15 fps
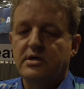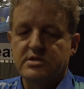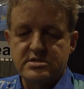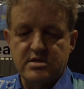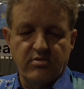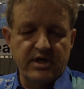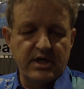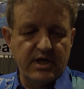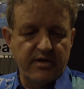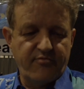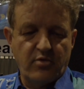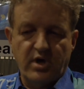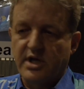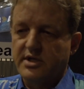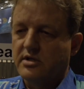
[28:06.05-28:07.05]
So we
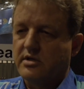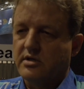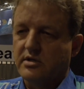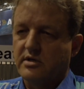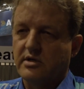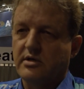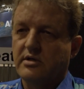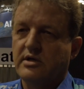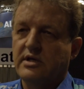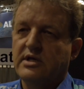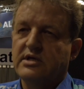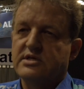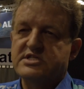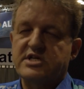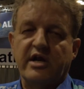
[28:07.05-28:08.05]
have one, the
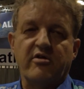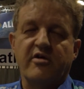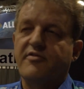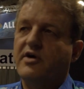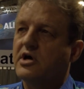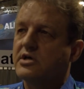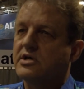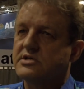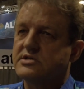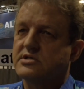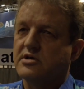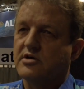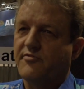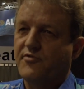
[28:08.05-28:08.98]
Sclerophagus